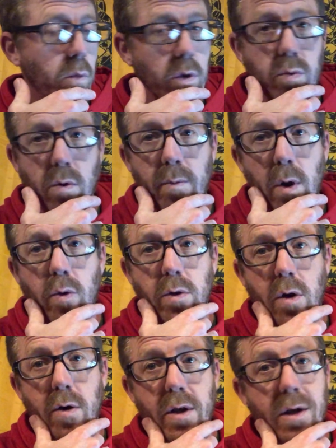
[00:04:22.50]
With remote
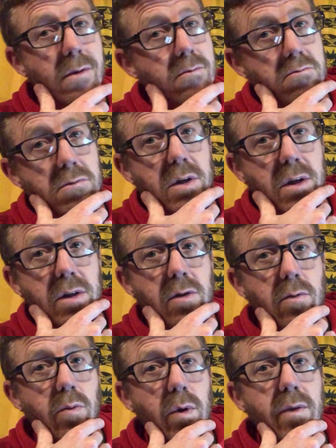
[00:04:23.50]
learning,
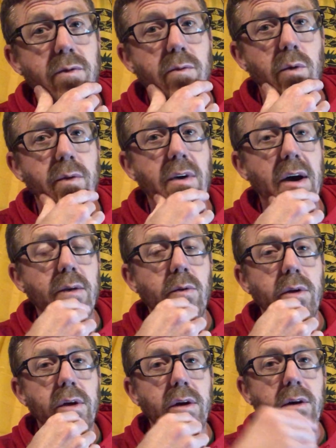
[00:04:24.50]
we've gotten
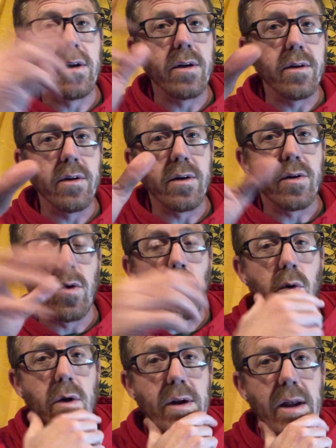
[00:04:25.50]
really good at
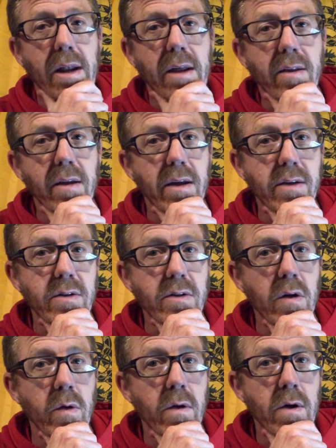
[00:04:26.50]
coordinating things,
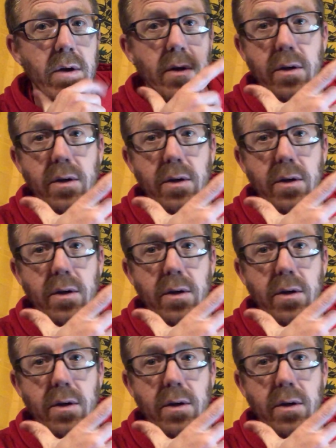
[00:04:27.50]
so